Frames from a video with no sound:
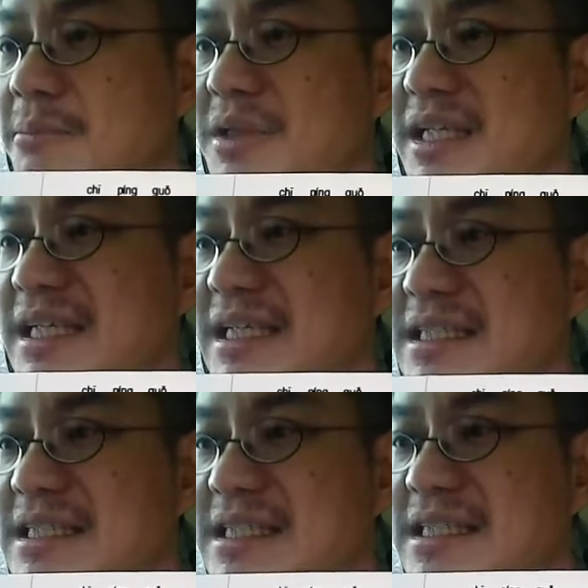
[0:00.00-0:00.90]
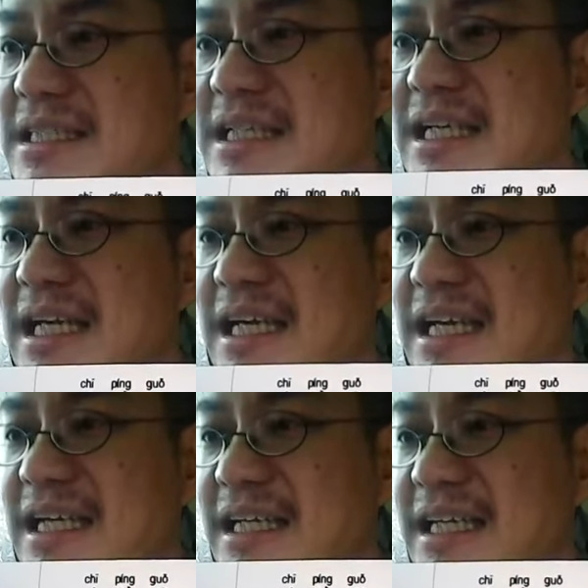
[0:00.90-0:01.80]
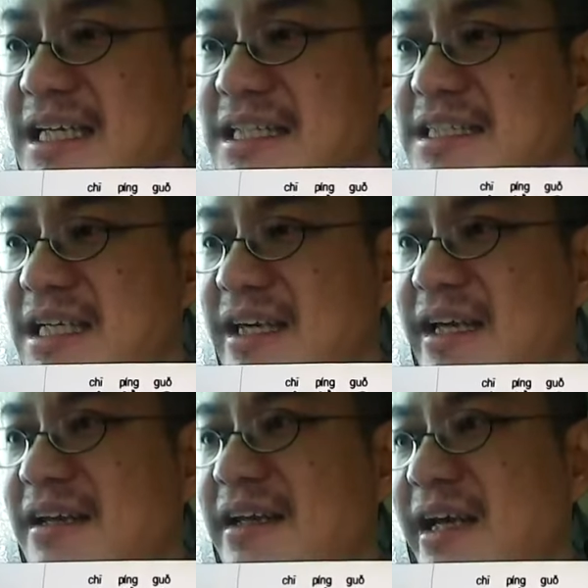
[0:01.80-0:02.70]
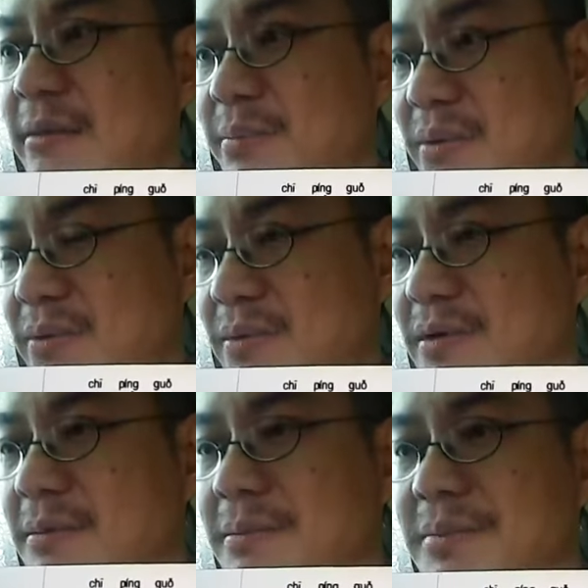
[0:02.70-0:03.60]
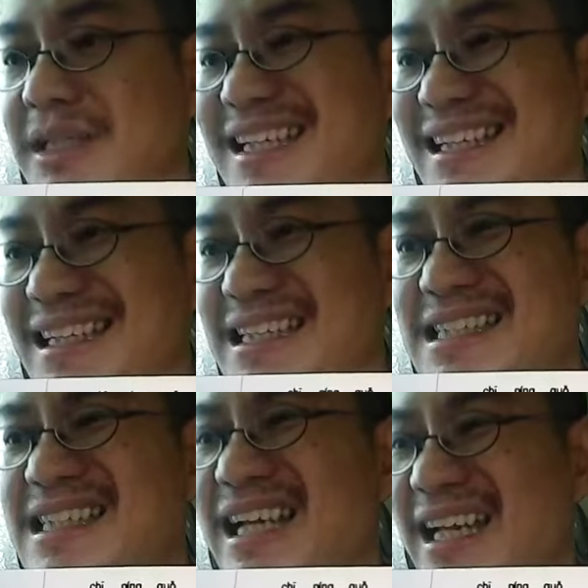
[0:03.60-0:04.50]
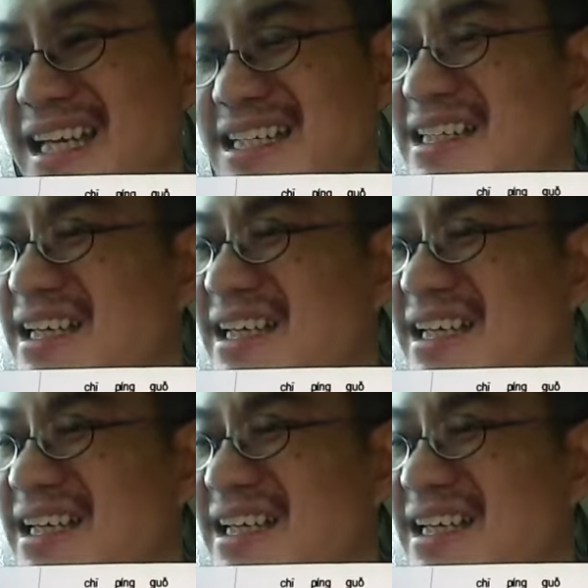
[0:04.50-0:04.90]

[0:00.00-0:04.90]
Please eat an apple. Please eat